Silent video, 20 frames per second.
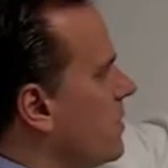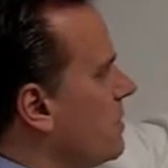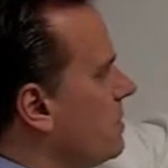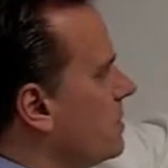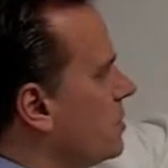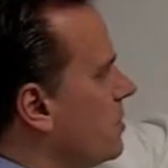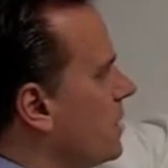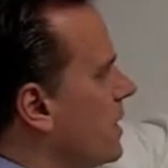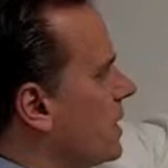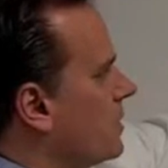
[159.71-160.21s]
maybe
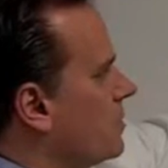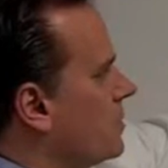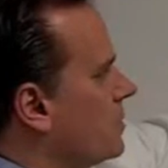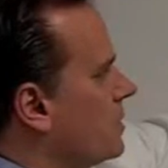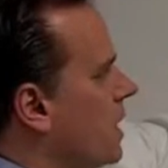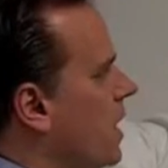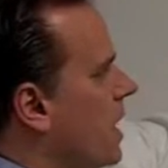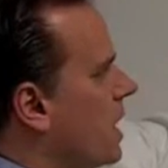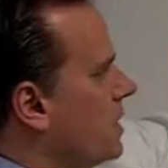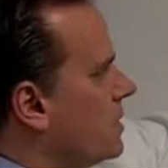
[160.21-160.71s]
start
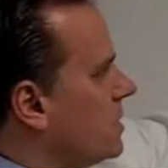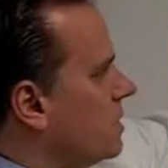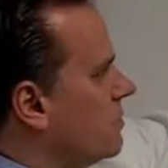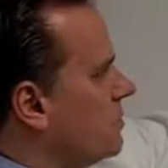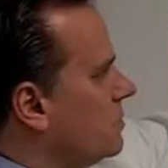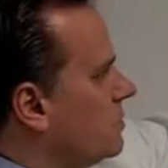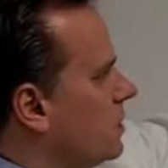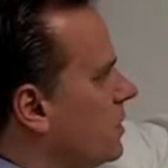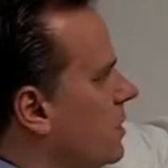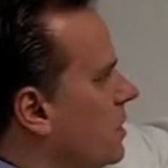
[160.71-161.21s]
exercising,
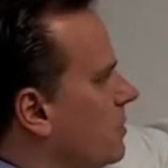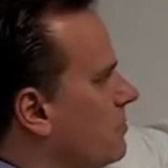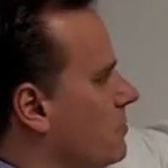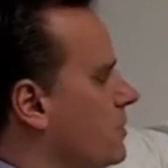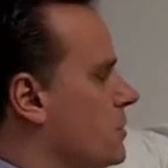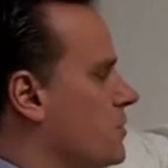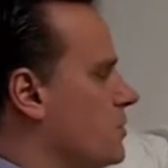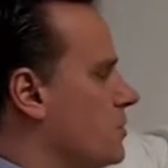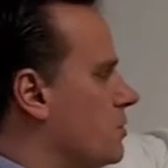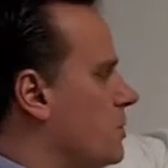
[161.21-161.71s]
which will help
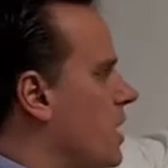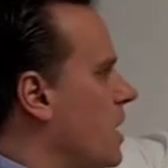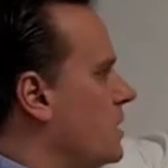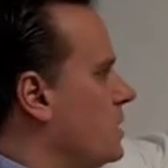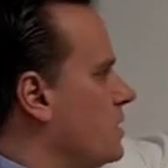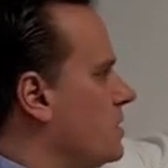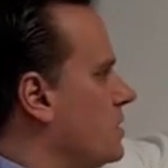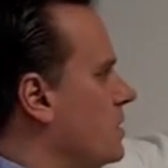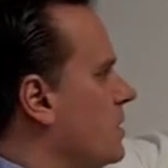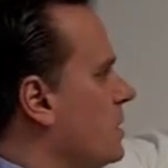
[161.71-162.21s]
your
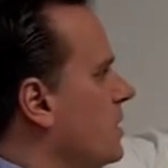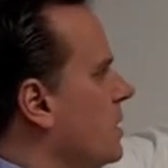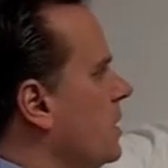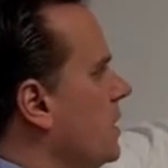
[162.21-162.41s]
stress.